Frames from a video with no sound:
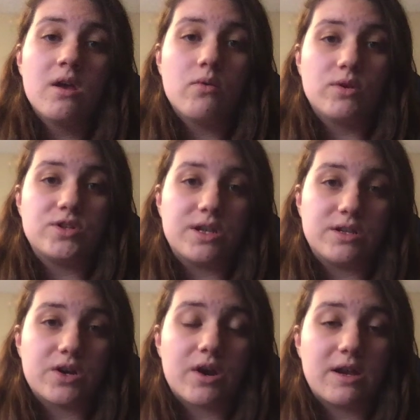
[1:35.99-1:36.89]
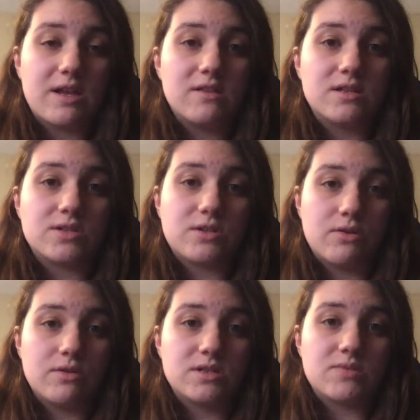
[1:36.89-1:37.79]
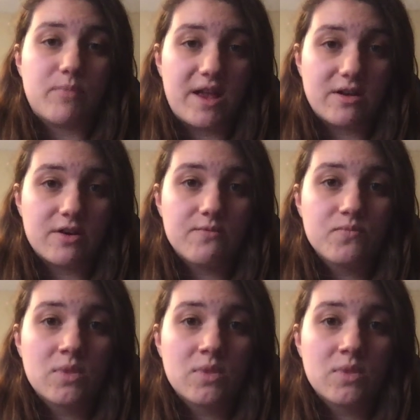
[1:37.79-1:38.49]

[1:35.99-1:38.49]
which integrated the students better